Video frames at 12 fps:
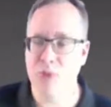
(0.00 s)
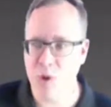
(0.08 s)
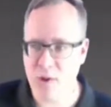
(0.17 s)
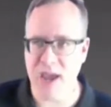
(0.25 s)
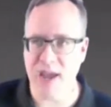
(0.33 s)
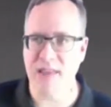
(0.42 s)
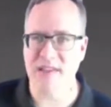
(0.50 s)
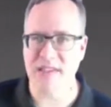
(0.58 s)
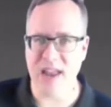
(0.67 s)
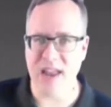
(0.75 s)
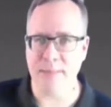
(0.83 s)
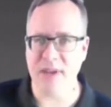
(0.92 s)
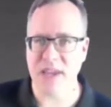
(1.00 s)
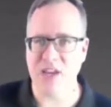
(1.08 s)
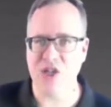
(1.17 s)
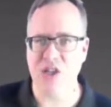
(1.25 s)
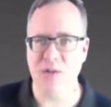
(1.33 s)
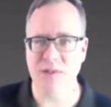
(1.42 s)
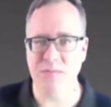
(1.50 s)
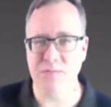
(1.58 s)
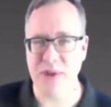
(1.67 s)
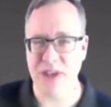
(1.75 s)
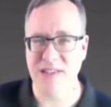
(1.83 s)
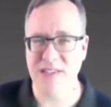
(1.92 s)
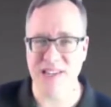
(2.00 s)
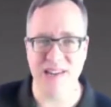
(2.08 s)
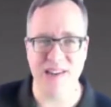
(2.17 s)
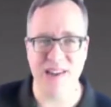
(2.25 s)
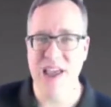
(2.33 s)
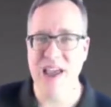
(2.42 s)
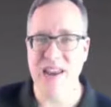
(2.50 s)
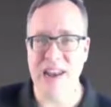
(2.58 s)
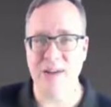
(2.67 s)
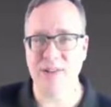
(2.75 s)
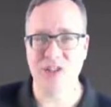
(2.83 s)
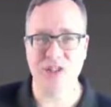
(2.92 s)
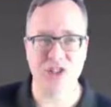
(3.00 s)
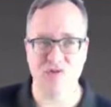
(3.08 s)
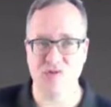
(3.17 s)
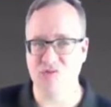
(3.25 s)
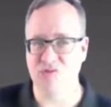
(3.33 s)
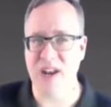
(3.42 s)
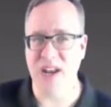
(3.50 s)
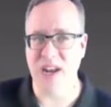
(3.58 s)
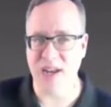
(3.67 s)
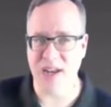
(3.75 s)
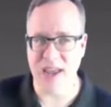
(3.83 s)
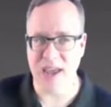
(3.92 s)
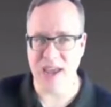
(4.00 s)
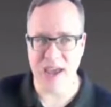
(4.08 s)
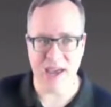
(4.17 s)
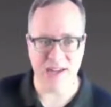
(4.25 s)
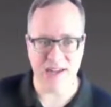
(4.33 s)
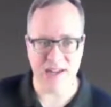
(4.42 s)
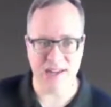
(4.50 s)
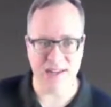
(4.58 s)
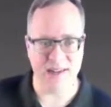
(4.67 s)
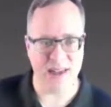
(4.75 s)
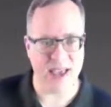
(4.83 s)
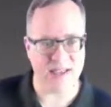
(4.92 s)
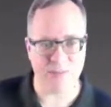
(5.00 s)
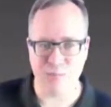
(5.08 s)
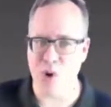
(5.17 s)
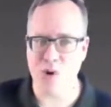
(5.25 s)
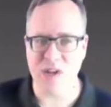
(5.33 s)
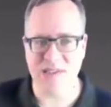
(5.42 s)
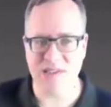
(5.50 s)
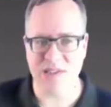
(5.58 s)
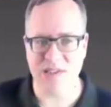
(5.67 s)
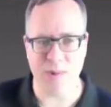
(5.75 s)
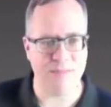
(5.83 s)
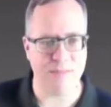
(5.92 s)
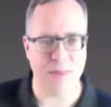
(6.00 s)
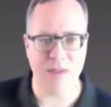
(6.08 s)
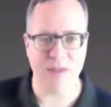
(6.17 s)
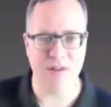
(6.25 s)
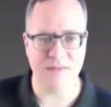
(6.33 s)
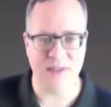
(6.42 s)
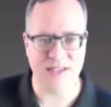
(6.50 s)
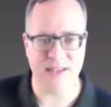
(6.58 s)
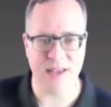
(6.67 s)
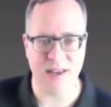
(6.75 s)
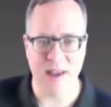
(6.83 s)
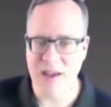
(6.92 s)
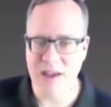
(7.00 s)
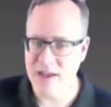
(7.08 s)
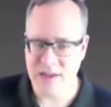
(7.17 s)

Okay, this is an application that was built and now it's just running and it, it hasn't broken, so we haven't bothered to fix it.